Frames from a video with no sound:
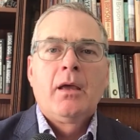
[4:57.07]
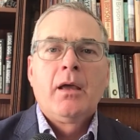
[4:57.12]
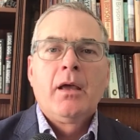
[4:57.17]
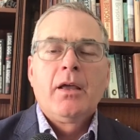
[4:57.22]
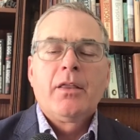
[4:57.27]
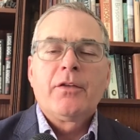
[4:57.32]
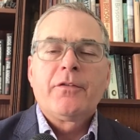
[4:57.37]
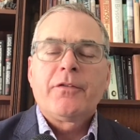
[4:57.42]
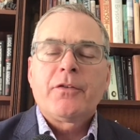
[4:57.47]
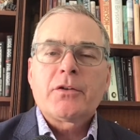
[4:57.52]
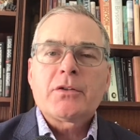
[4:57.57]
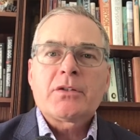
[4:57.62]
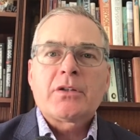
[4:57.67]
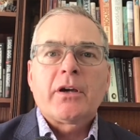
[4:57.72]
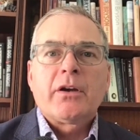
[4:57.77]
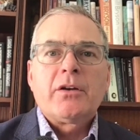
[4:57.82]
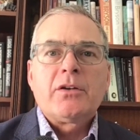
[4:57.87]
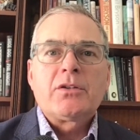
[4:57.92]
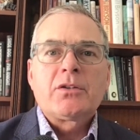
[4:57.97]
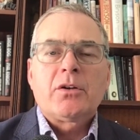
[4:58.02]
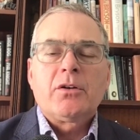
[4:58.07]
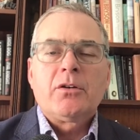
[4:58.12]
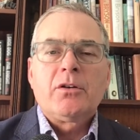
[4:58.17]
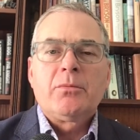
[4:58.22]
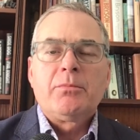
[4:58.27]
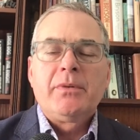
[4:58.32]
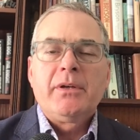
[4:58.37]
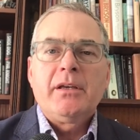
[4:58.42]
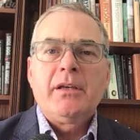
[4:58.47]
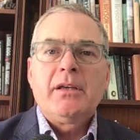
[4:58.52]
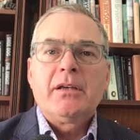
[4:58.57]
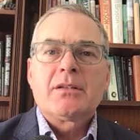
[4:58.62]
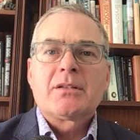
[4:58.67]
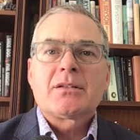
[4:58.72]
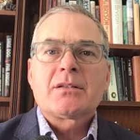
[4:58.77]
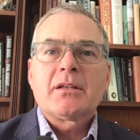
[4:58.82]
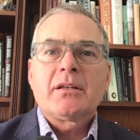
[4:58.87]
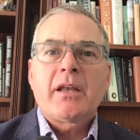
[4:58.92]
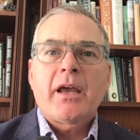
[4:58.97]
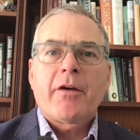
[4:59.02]
The first area is going to be
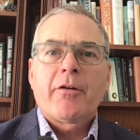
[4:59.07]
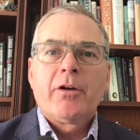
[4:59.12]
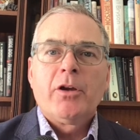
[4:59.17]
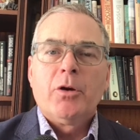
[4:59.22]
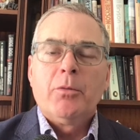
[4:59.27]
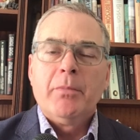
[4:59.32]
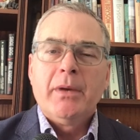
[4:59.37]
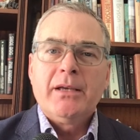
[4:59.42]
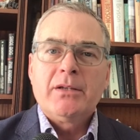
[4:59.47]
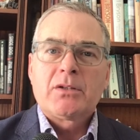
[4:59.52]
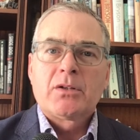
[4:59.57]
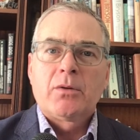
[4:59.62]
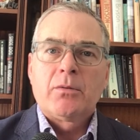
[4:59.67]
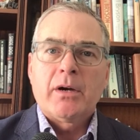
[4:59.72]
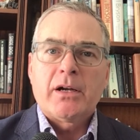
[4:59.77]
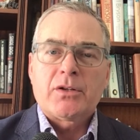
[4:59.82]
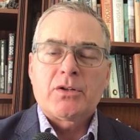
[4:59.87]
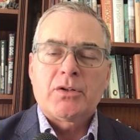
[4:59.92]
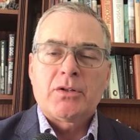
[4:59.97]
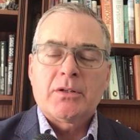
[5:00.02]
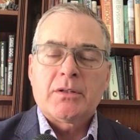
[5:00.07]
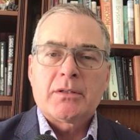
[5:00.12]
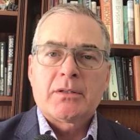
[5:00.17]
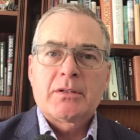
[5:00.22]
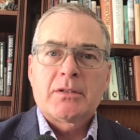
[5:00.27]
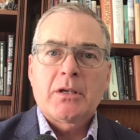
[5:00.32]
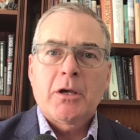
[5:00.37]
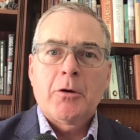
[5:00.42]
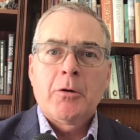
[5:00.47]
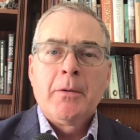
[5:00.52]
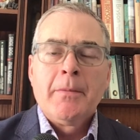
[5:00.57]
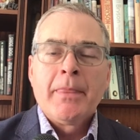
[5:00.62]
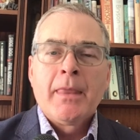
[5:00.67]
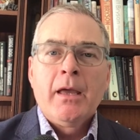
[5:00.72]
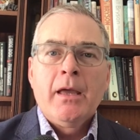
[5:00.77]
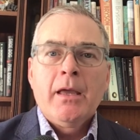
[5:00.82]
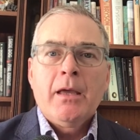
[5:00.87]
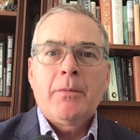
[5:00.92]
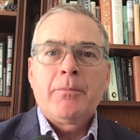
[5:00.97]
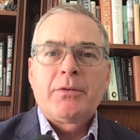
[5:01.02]
scenario-based questions. So,
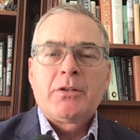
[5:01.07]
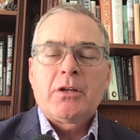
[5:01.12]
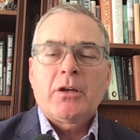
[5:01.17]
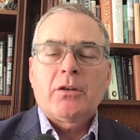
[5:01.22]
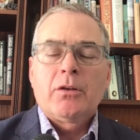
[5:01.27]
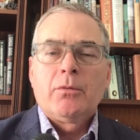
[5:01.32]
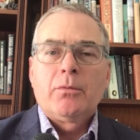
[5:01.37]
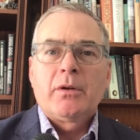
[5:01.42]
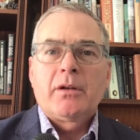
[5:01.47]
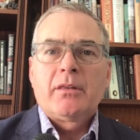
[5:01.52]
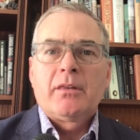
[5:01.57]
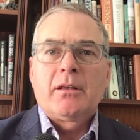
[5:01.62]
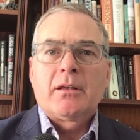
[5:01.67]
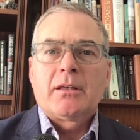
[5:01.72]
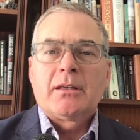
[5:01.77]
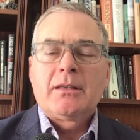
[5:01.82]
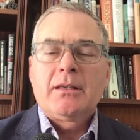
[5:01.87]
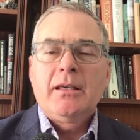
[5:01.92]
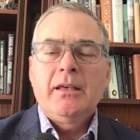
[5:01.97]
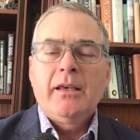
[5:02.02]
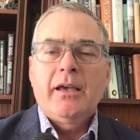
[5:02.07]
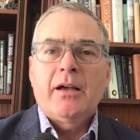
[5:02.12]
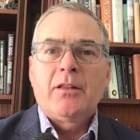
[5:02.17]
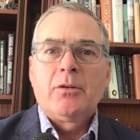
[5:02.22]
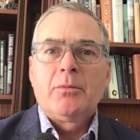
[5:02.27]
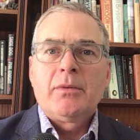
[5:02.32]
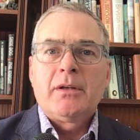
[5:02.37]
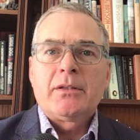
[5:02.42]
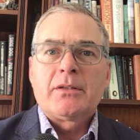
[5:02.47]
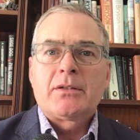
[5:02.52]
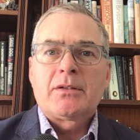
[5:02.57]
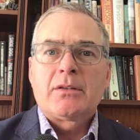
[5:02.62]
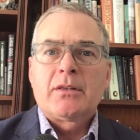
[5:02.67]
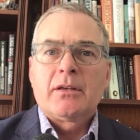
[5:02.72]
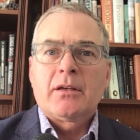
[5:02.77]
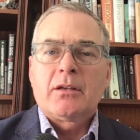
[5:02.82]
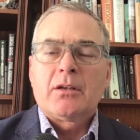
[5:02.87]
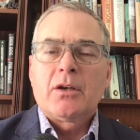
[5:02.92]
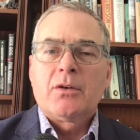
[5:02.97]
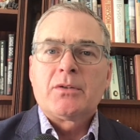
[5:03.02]
in particular, one of the key elements
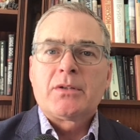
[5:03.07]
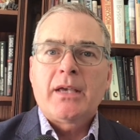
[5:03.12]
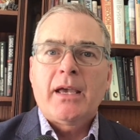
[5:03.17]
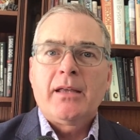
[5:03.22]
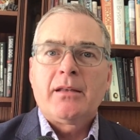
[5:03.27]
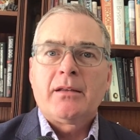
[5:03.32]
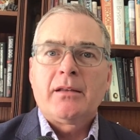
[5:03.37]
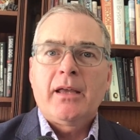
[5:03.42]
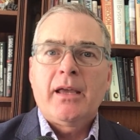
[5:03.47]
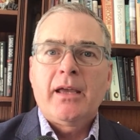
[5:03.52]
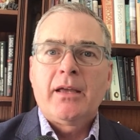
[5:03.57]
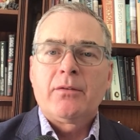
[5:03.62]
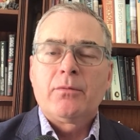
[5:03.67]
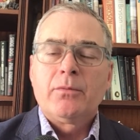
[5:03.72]
that goes hand in hand